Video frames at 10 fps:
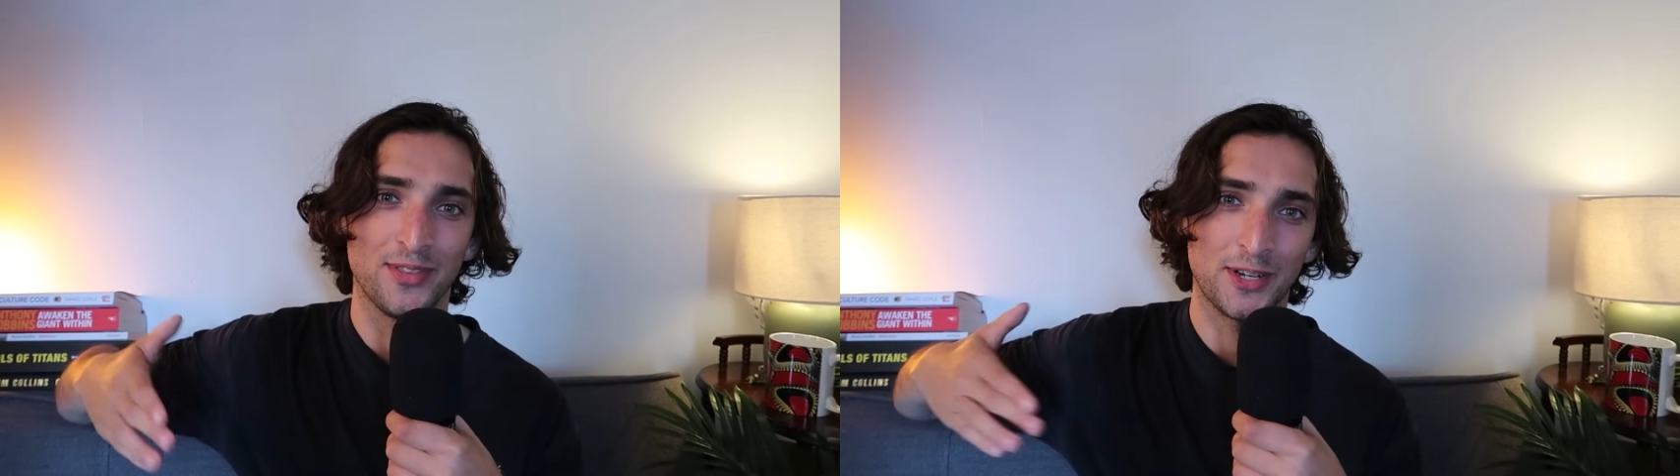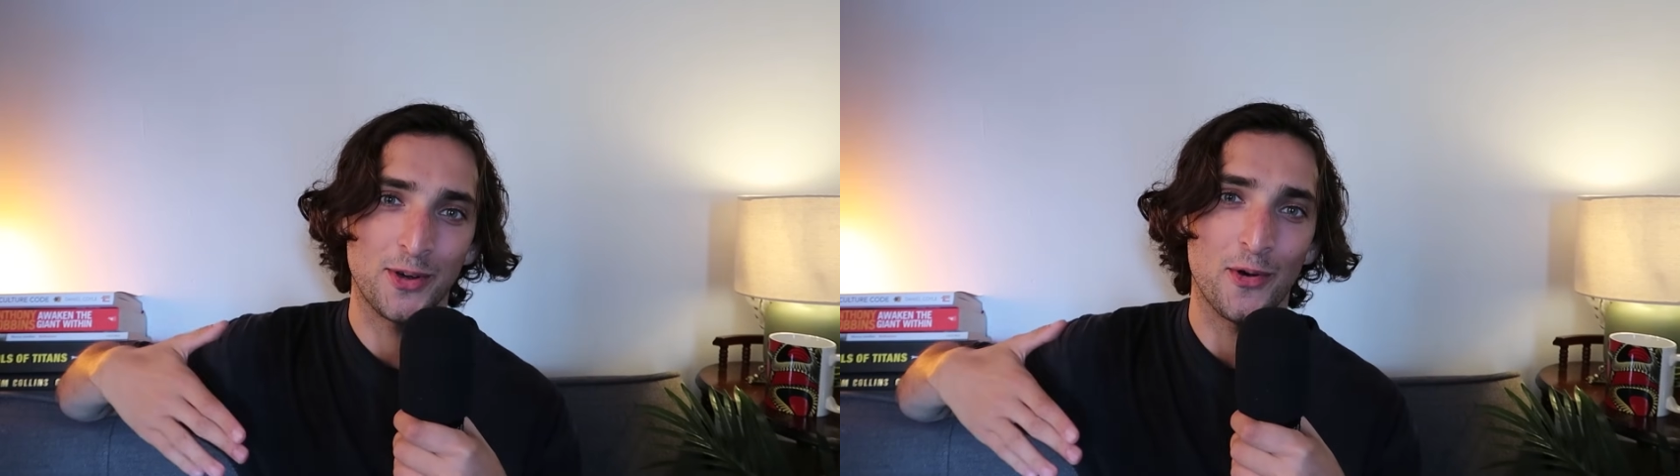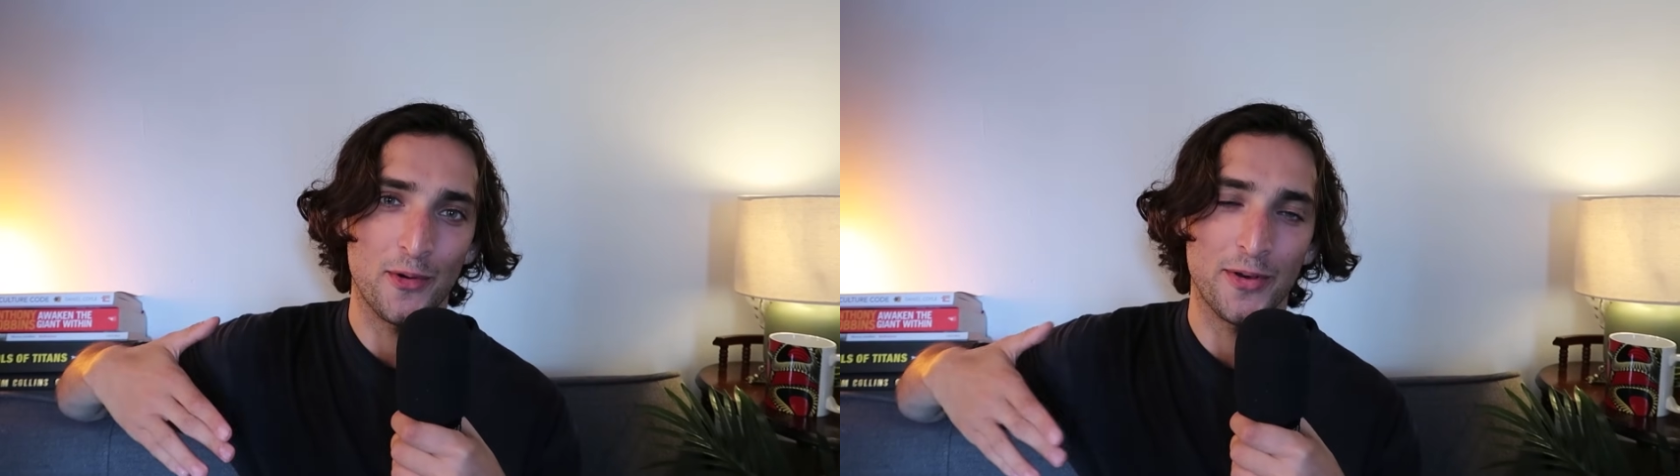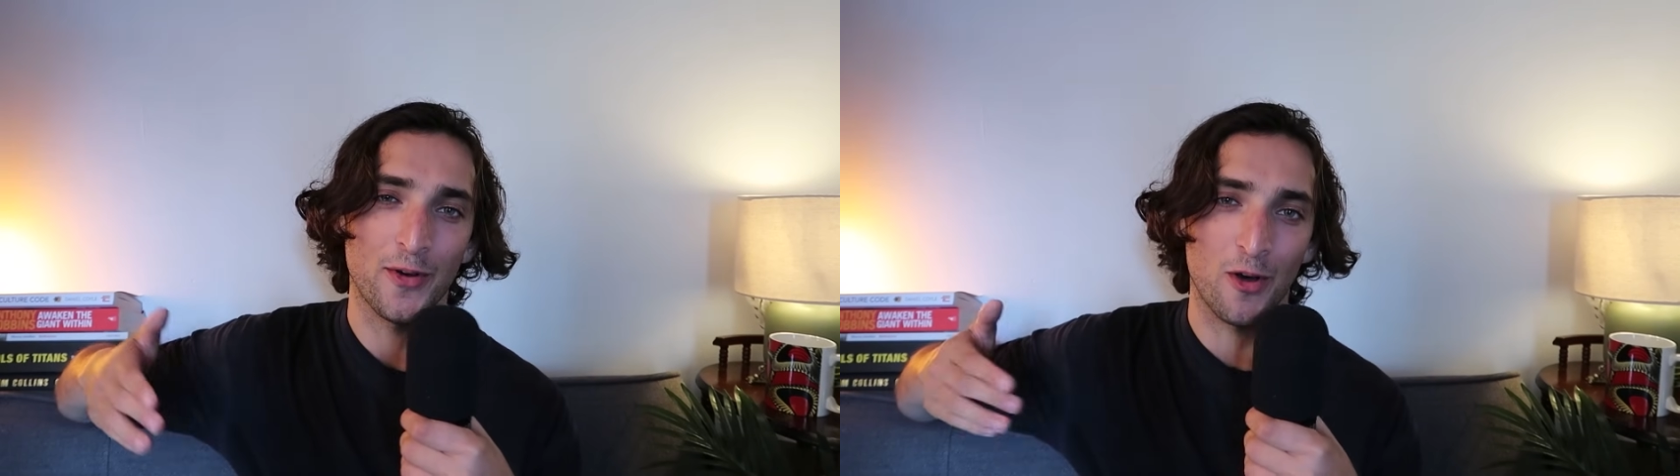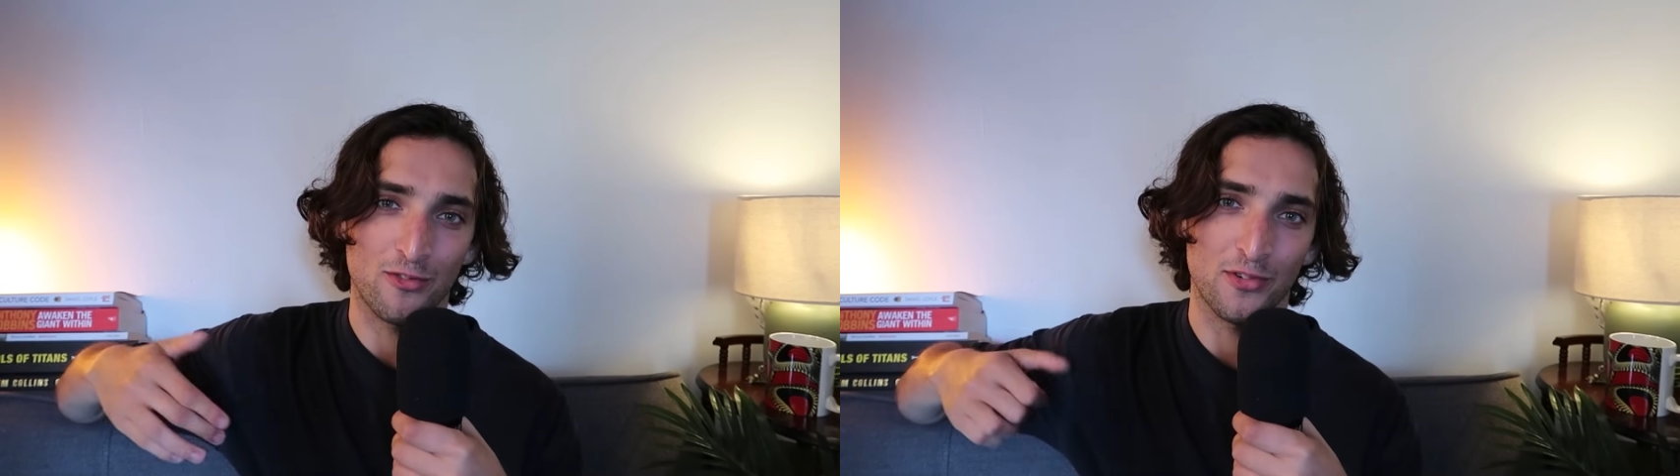the
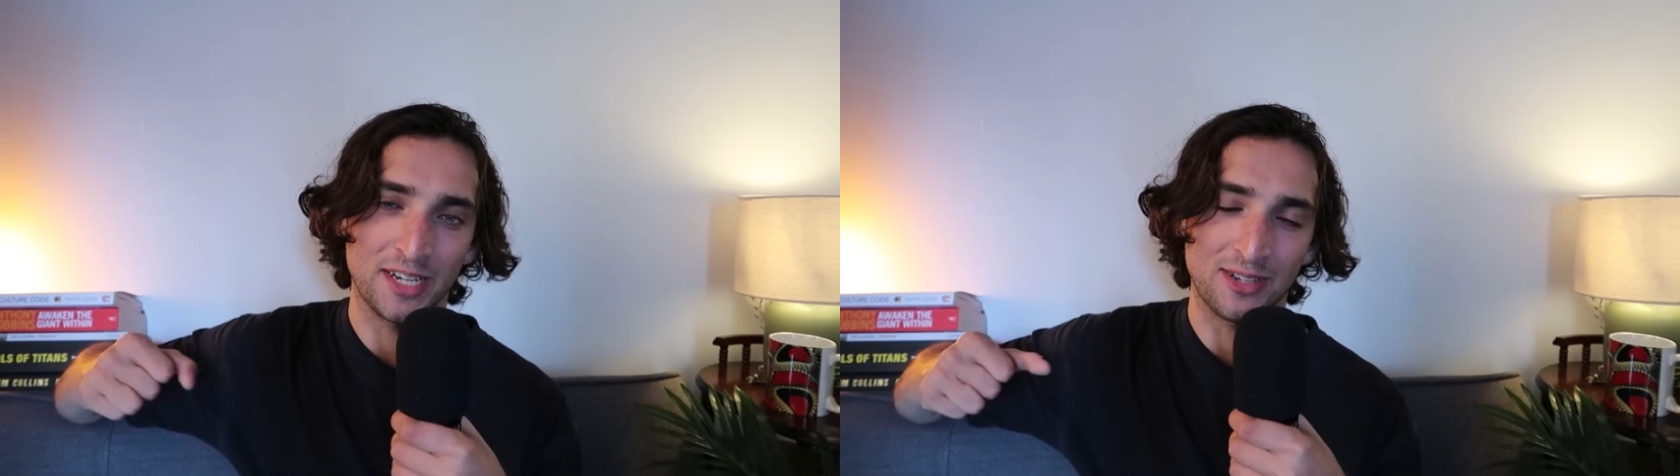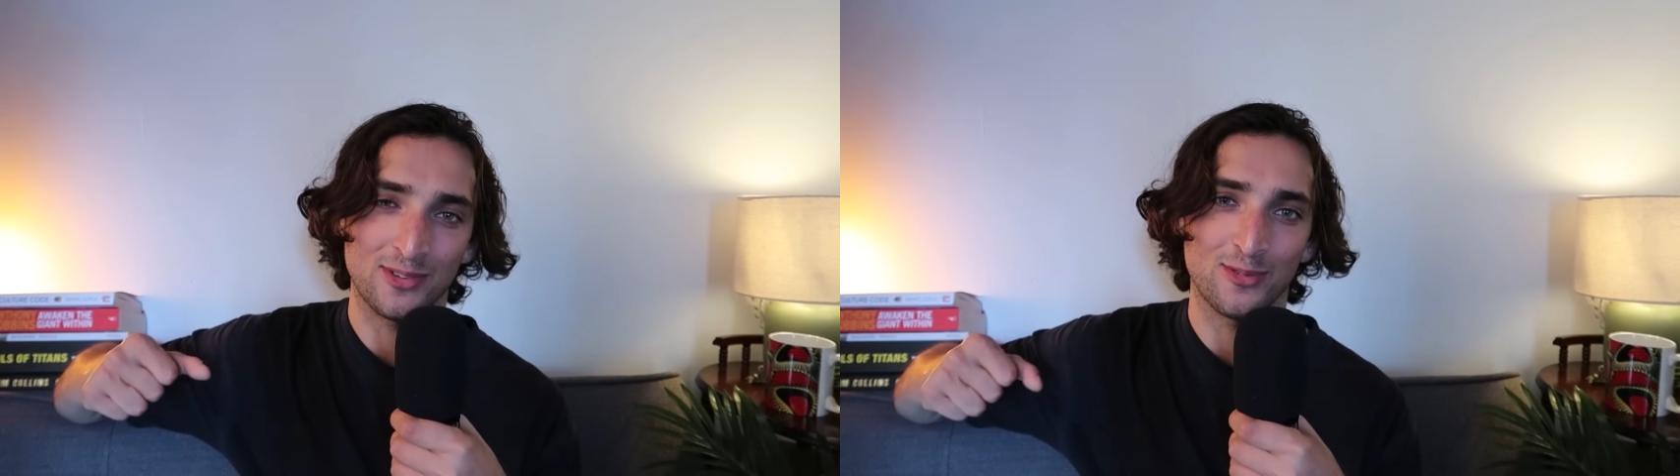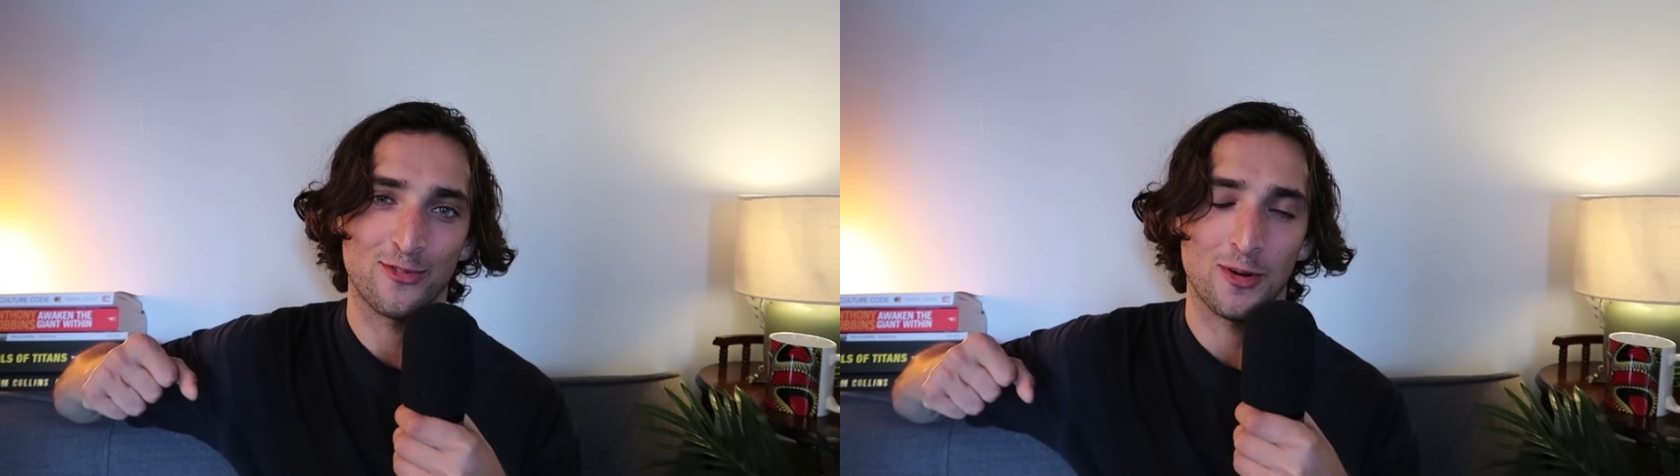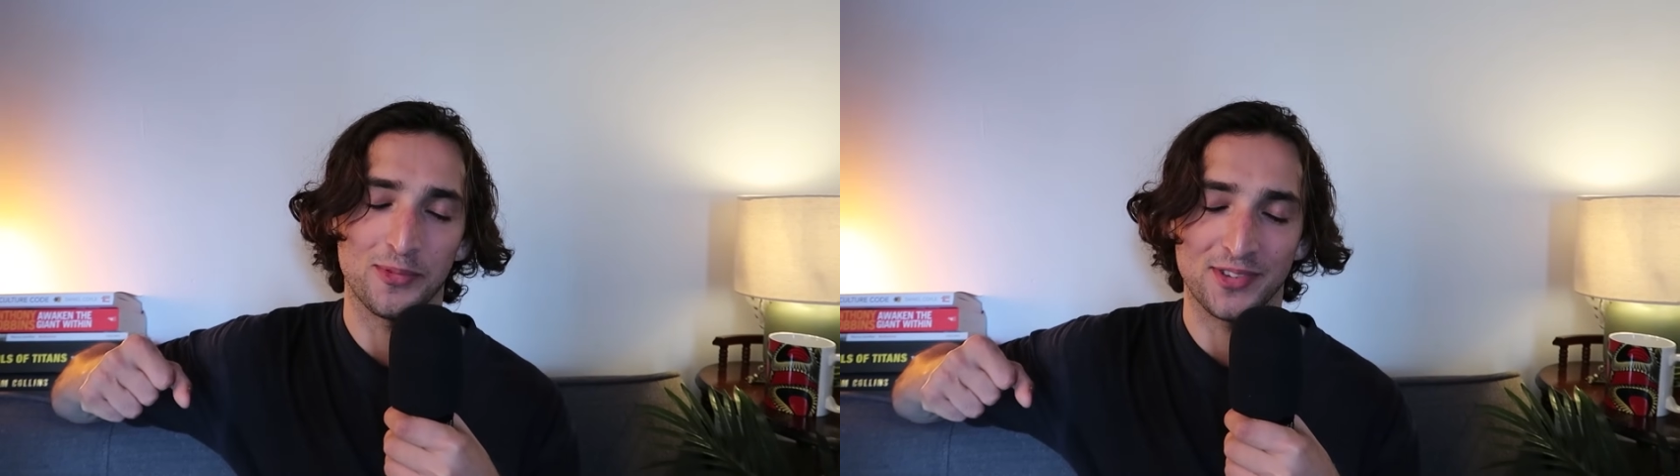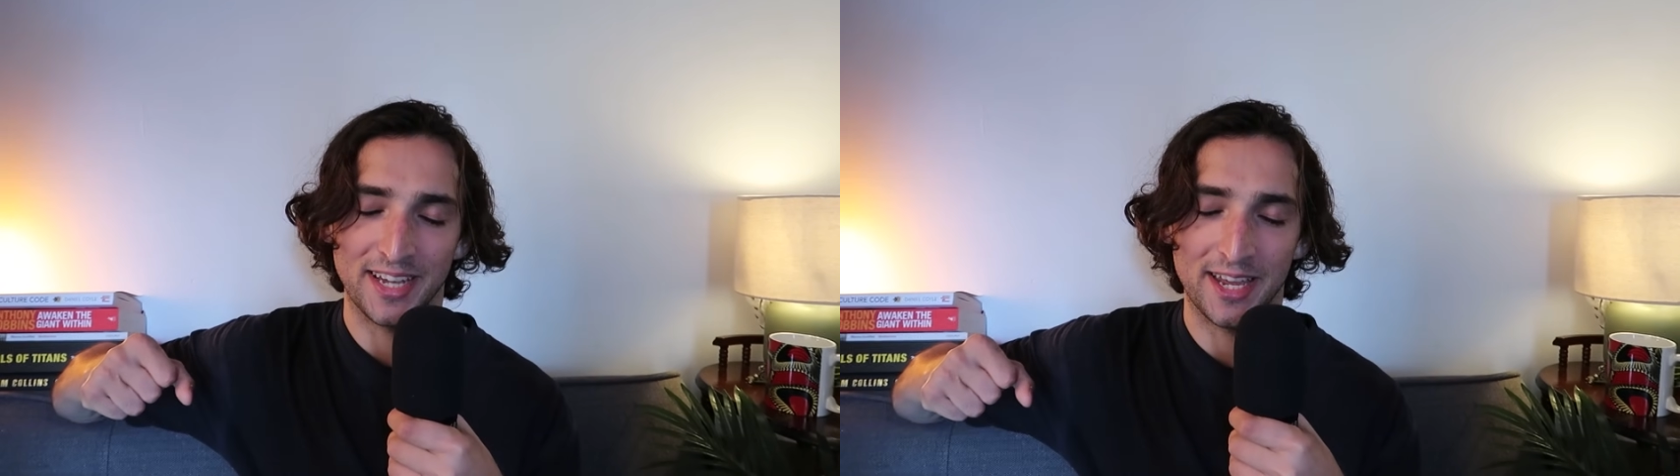current offerings
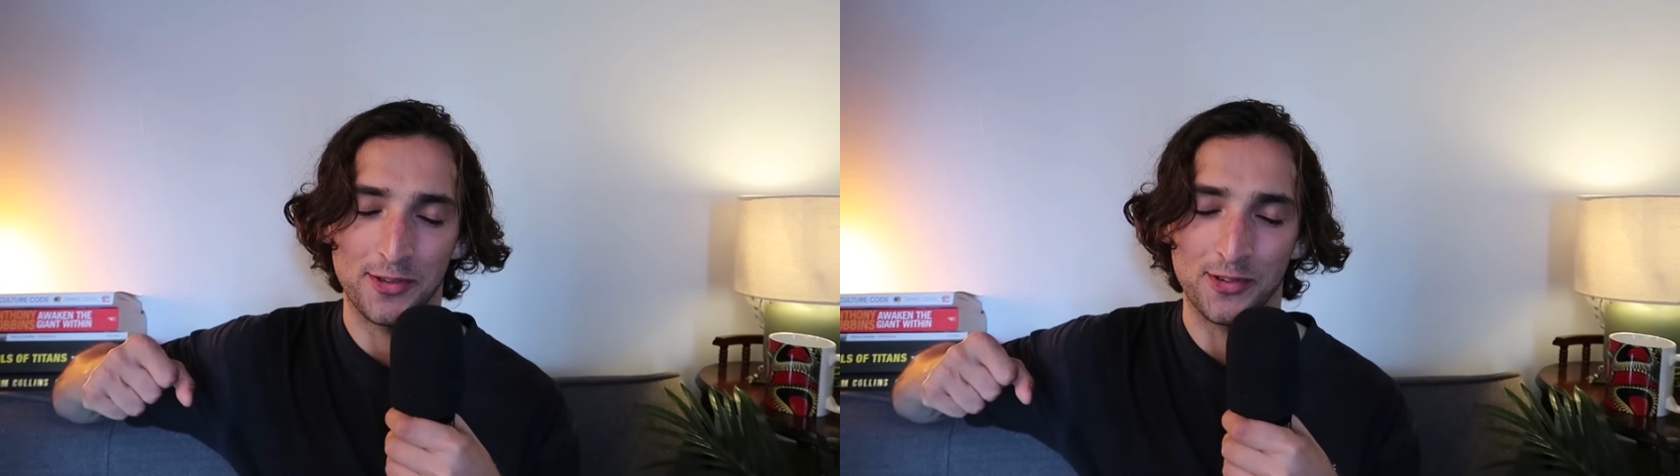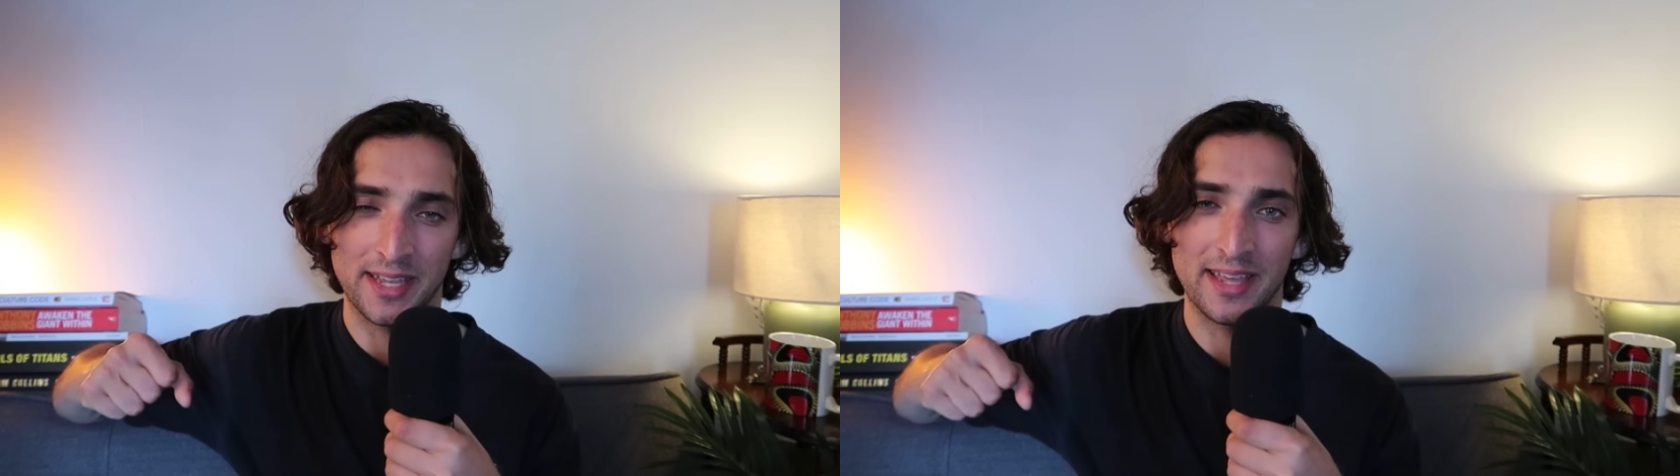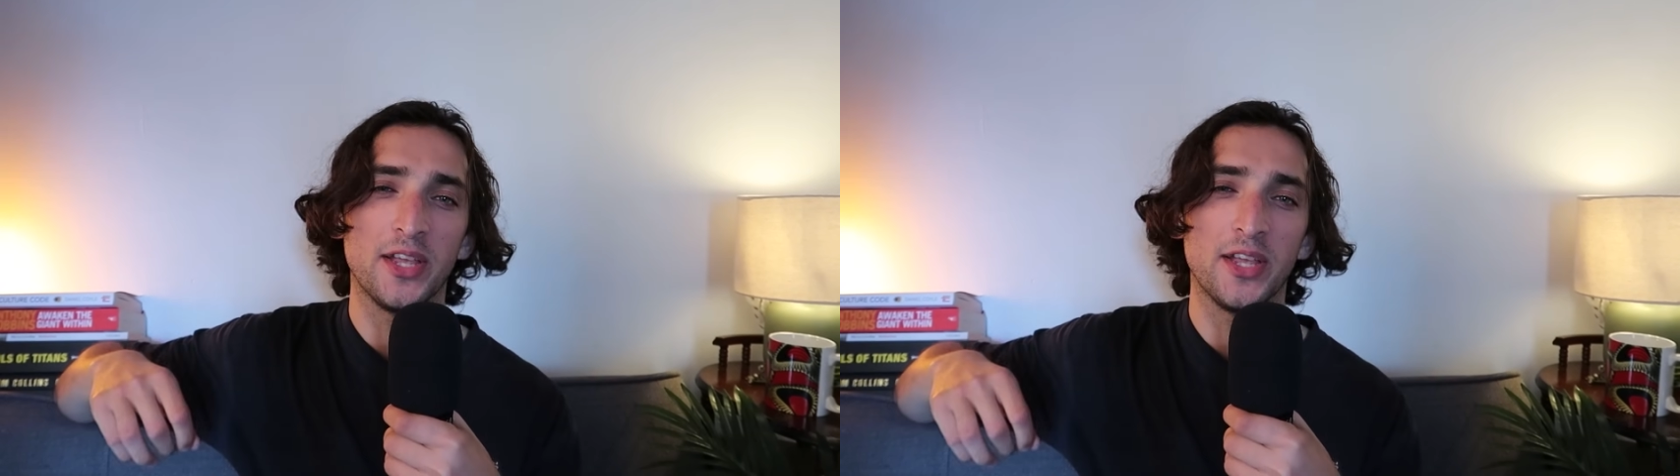from SigEnergy,